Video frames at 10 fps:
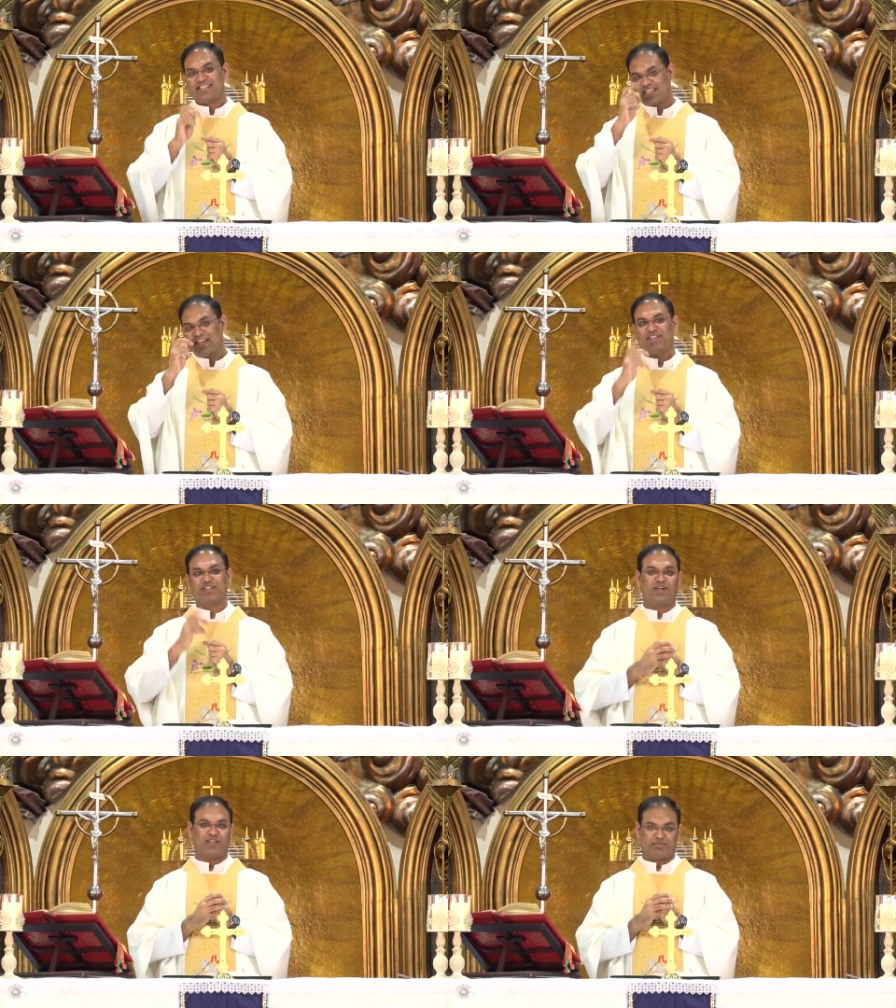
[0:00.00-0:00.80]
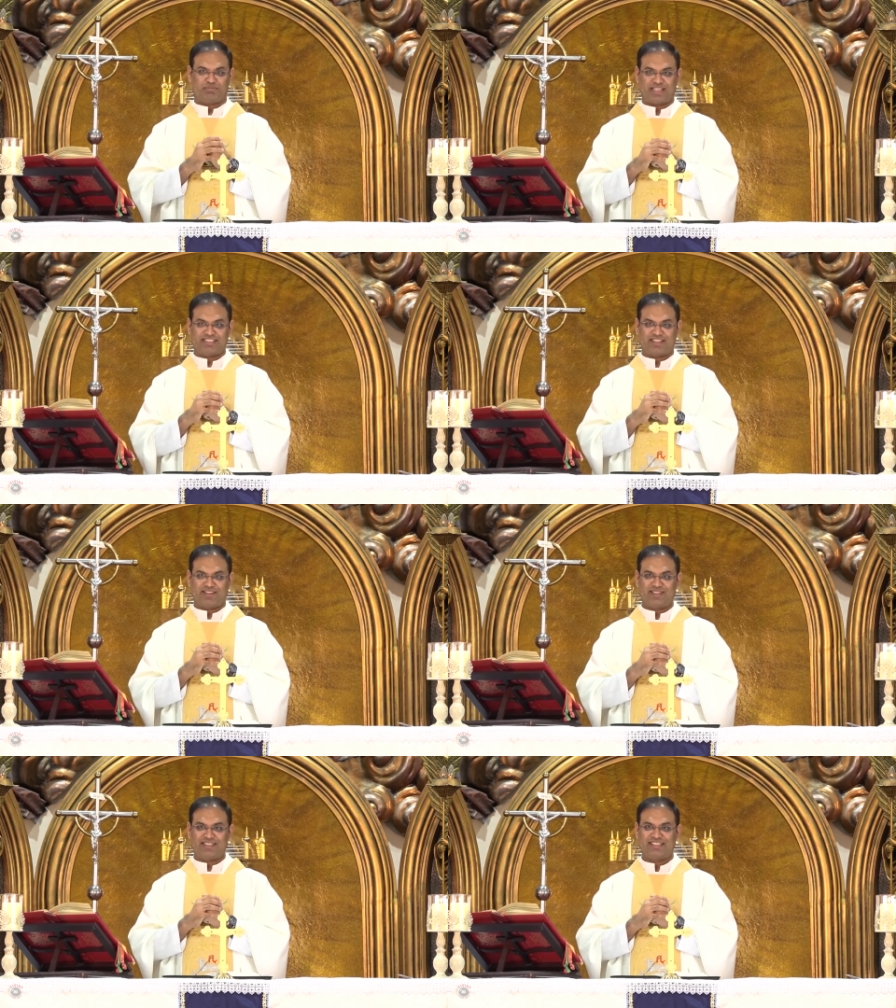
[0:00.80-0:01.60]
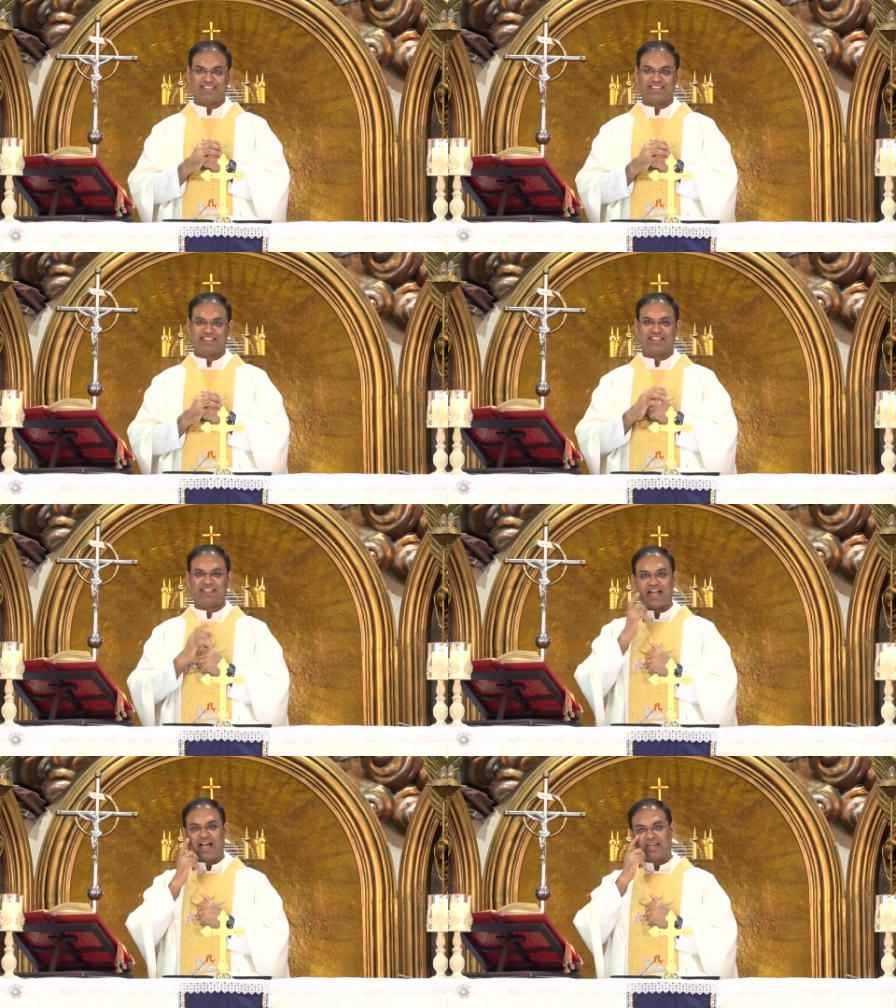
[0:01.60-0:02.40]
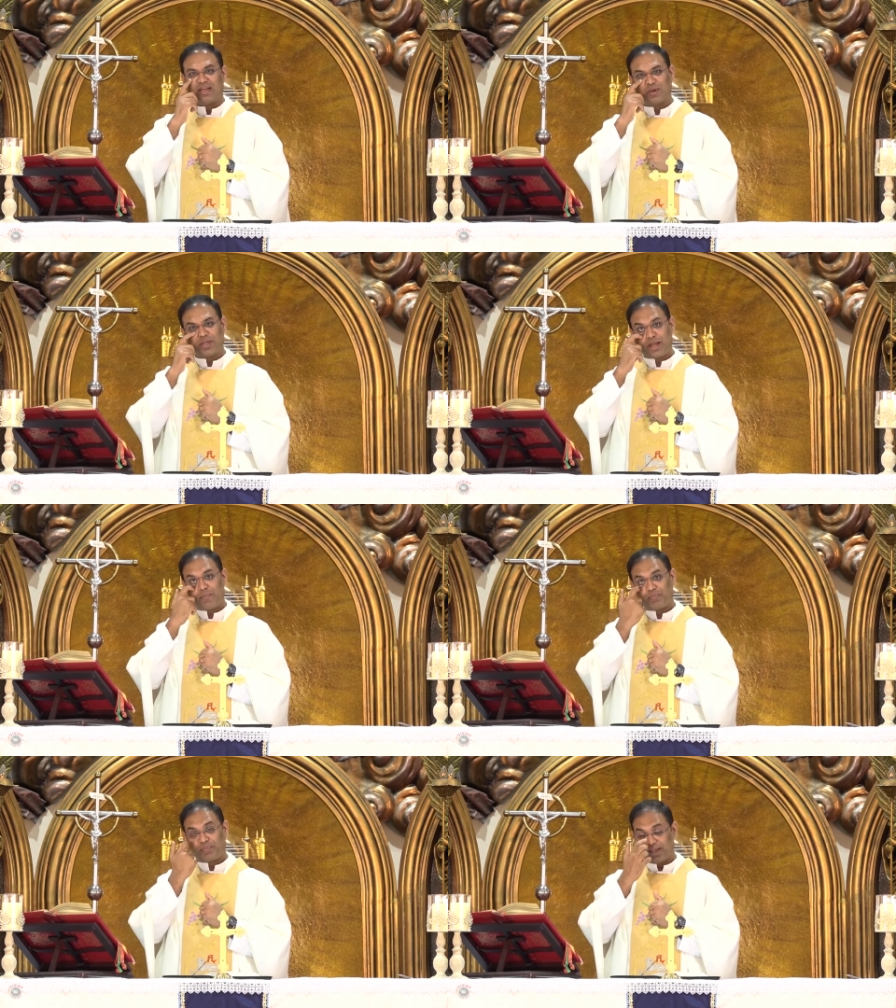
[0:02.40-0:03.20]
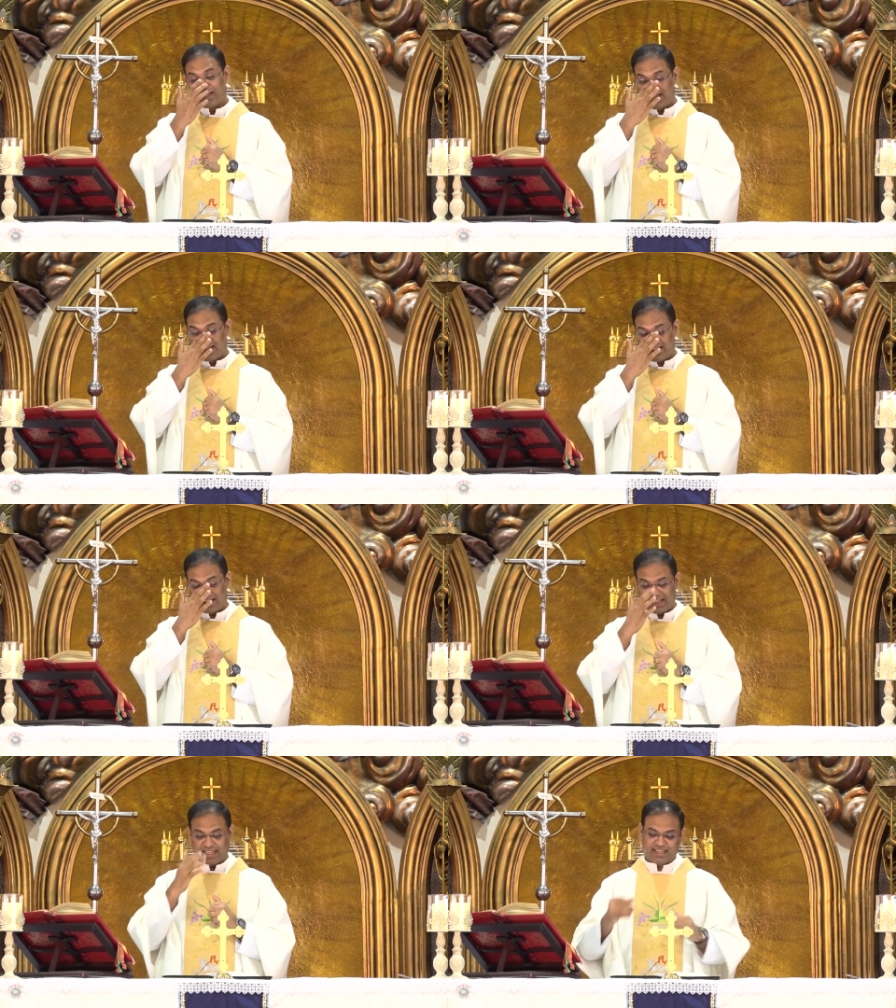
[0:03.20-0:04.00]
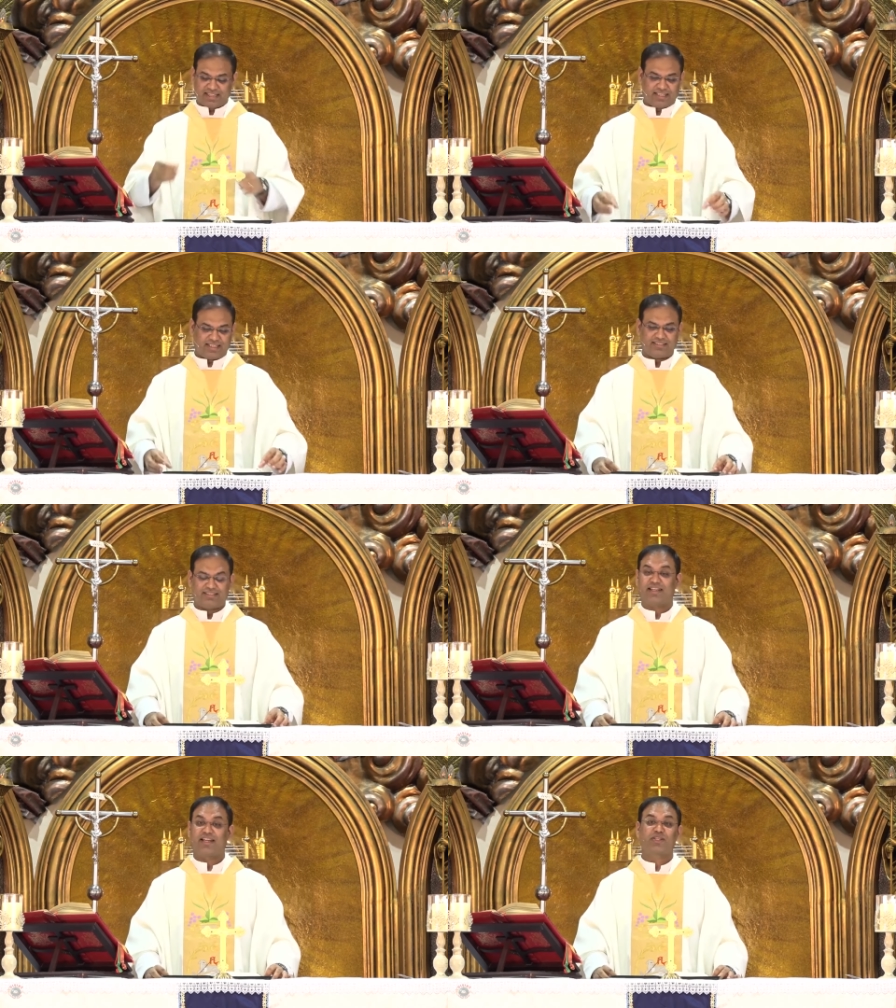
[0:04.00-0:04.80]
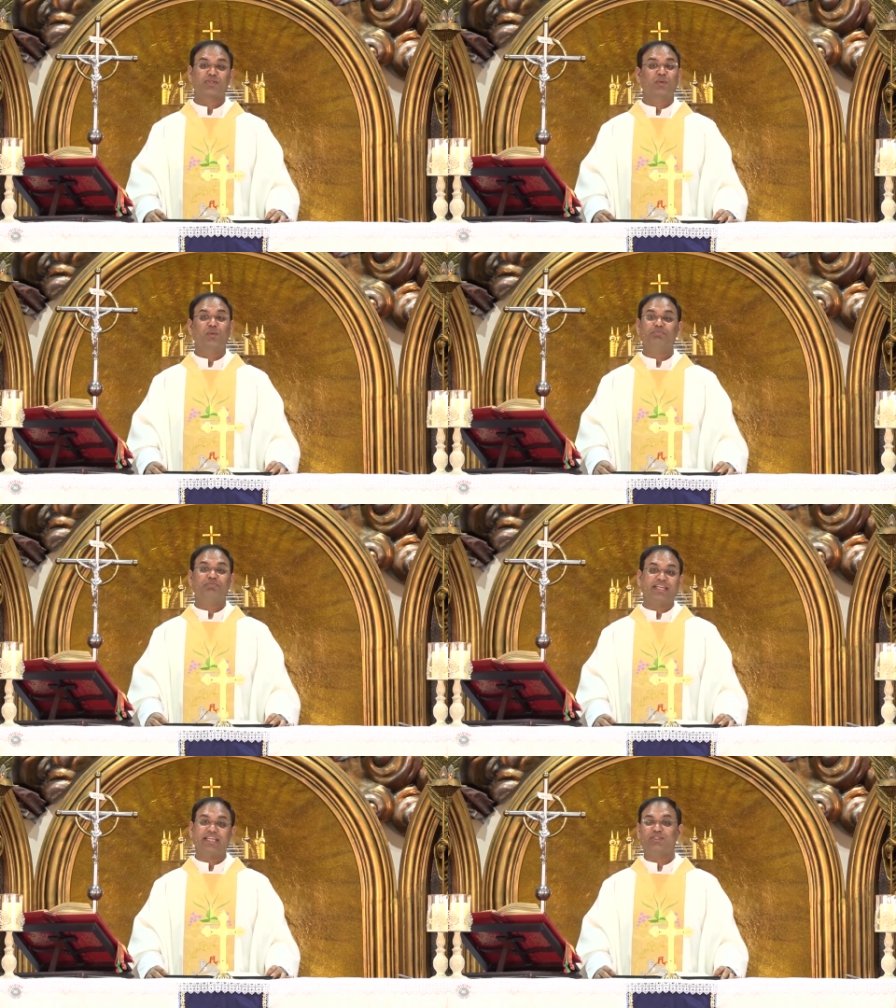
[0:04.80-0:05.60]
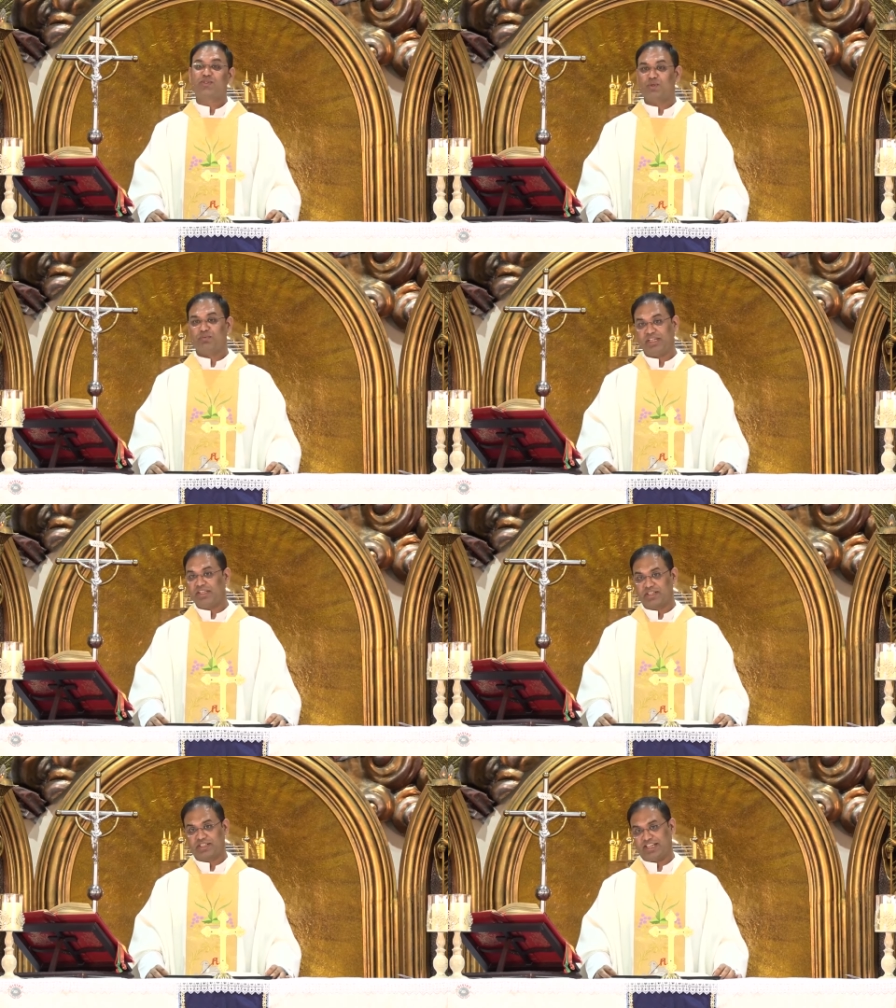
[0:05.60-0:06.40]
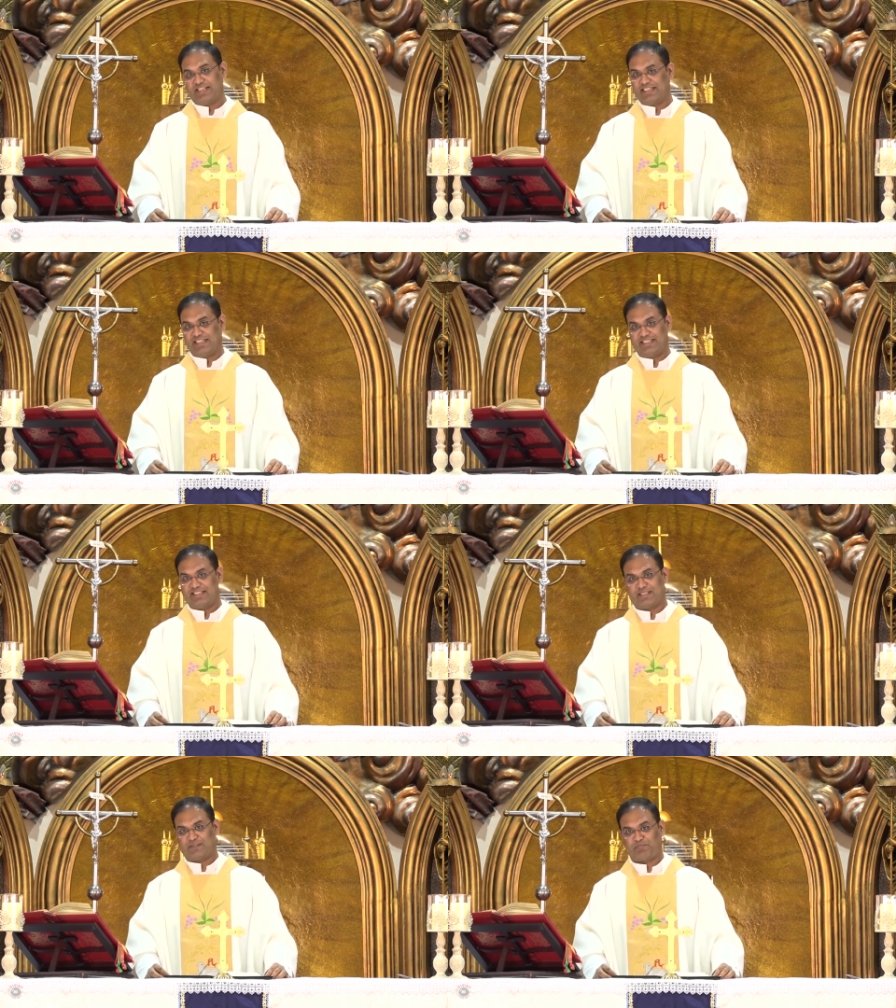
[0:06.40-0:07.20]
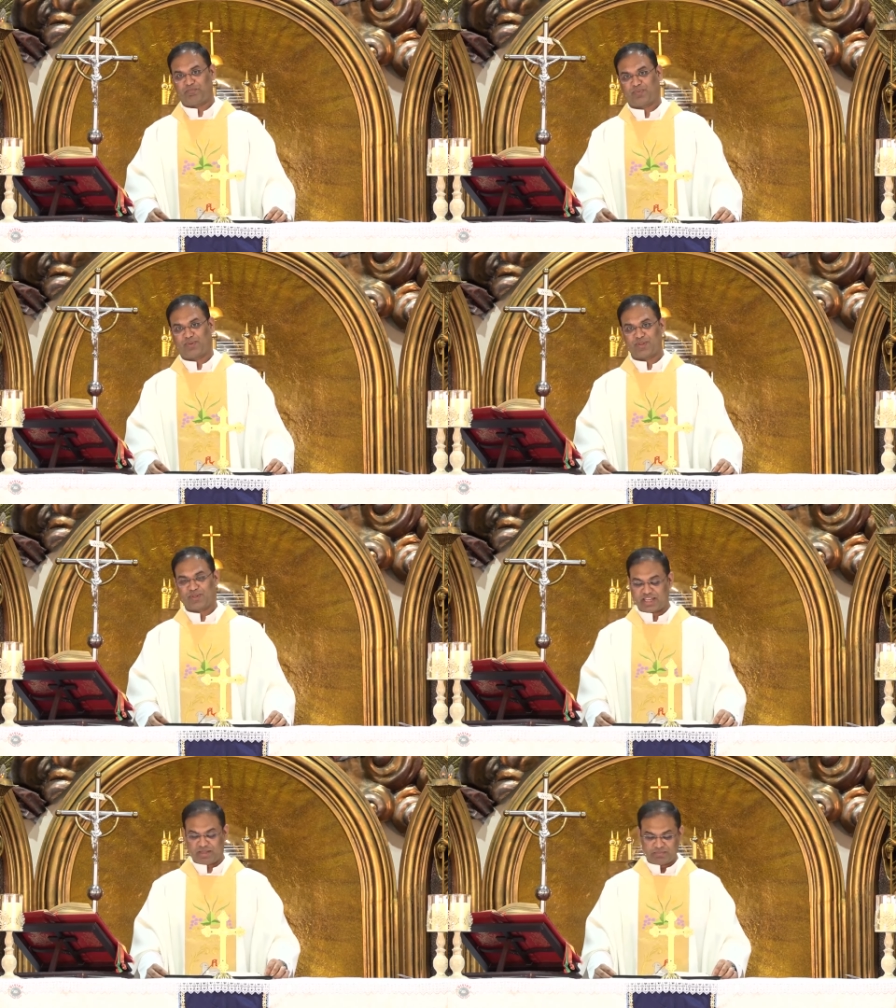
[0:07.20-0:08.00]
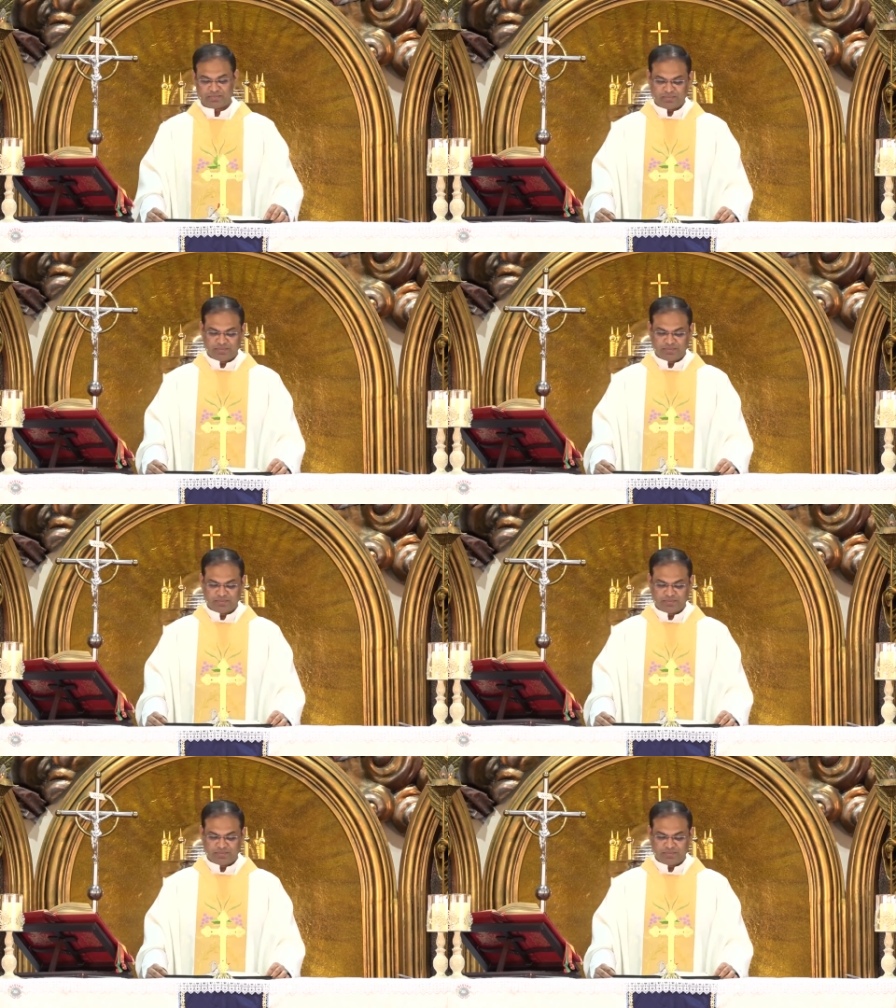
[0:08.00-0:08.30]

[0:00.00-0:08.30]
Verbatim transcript: Stay with God. Praise the Lord. Hallelujah. In Kerala, there are so many, so many retreat centers. Okay.